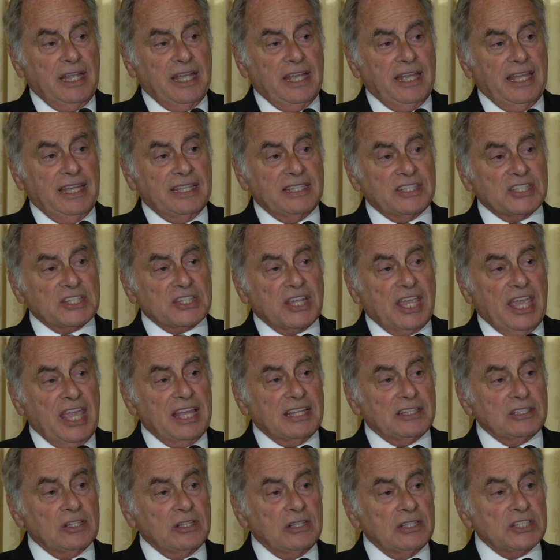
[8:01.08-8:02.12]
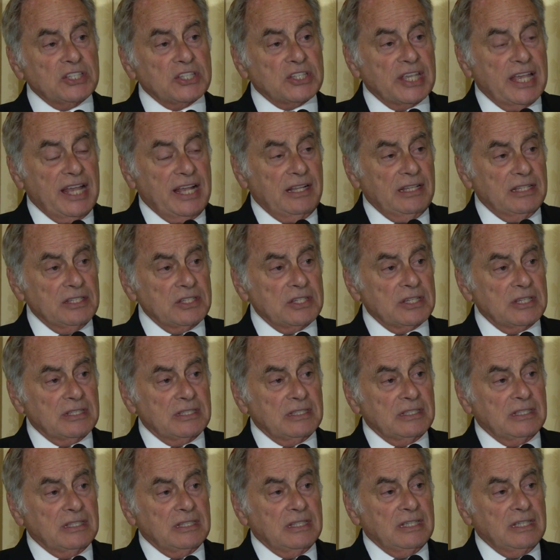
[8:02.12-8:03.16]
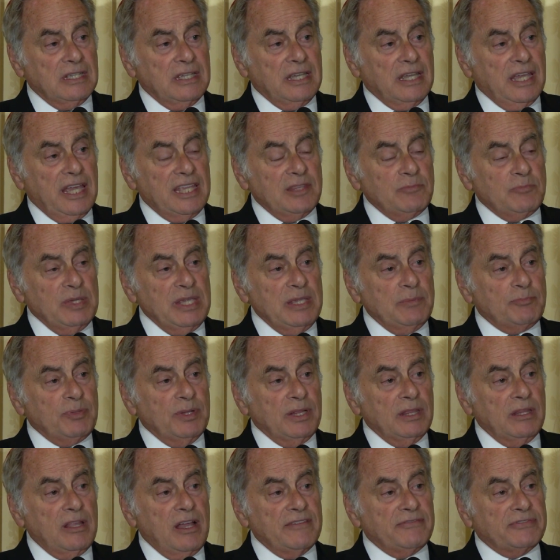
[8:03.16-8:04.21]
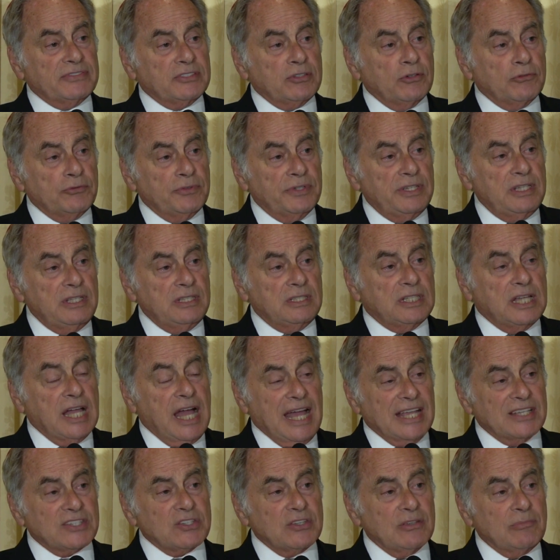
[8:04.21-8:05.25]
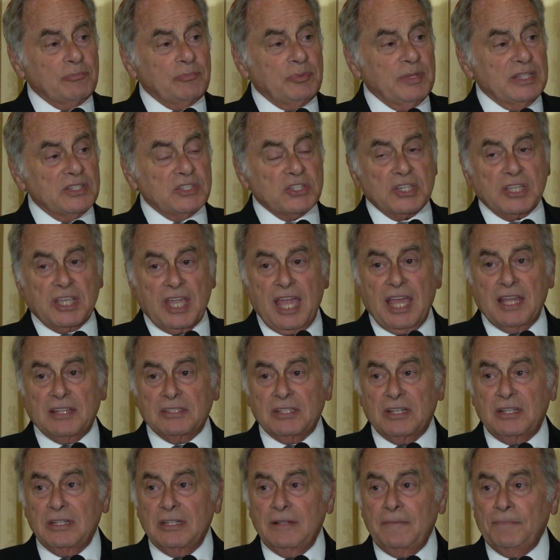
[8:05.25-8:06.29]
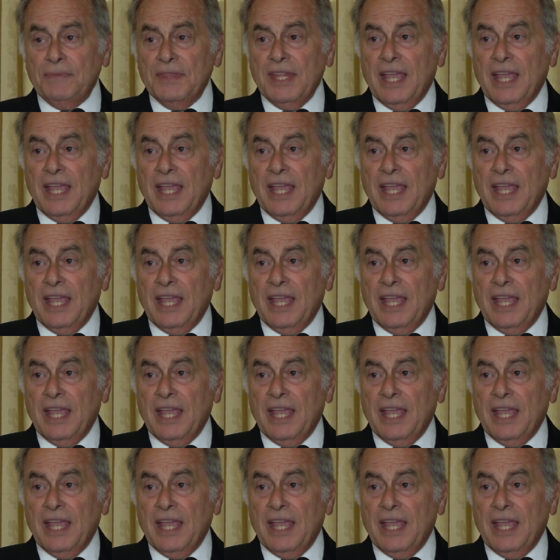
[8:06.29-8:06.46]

And scandal sells, and people love to read gossip and scandal.